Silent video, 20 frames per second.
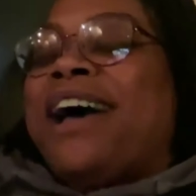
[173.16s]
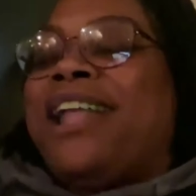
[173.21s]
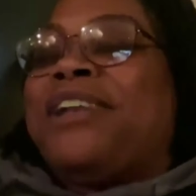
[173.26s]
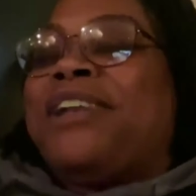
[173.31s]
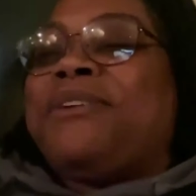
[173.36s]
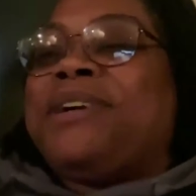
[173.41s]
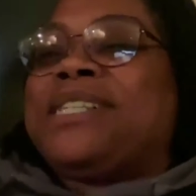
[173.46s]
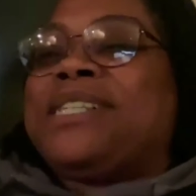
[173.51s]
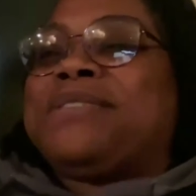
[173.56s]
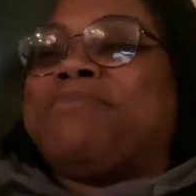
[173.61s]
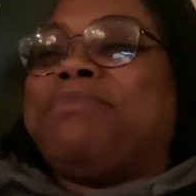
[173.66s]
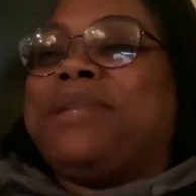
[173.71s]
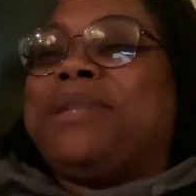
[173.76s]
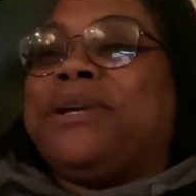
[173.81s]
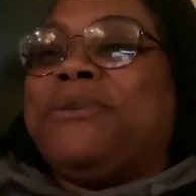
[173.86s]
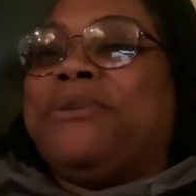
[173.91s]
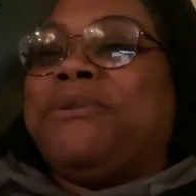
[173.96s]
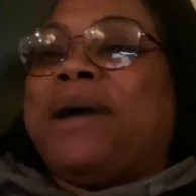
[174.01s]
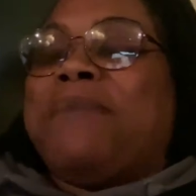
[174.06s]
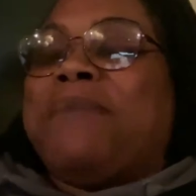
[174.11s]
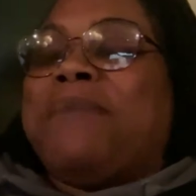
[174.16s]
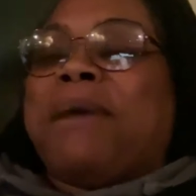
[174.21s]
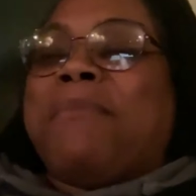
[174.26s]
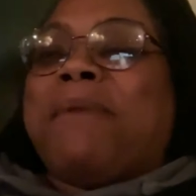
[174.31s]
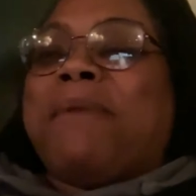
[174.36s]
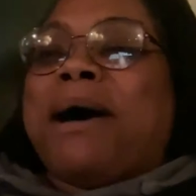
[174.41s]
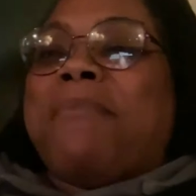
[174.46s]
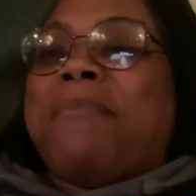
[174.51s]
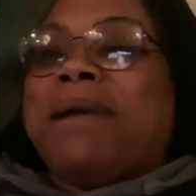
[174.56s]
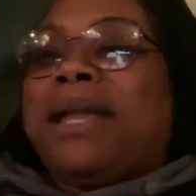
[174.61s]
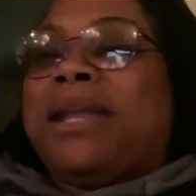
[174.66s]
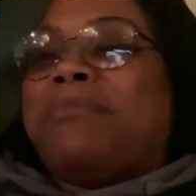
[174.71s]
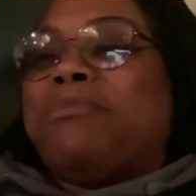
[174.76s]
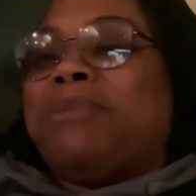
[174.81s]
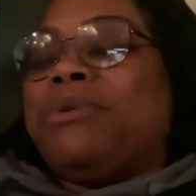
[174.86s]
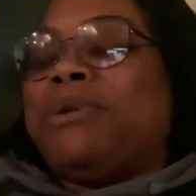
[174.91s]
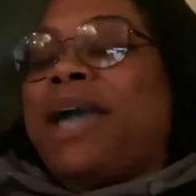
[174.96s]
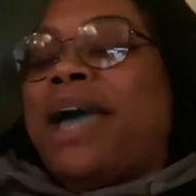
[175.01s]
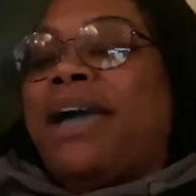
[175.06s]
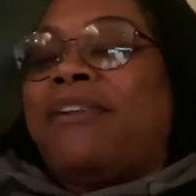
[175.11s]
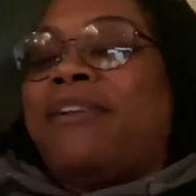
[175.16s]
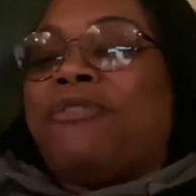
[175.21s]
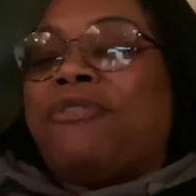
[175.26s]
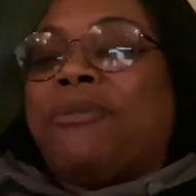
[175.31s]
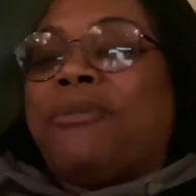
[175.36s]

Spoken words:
color is blue, and my mom made a blue cake for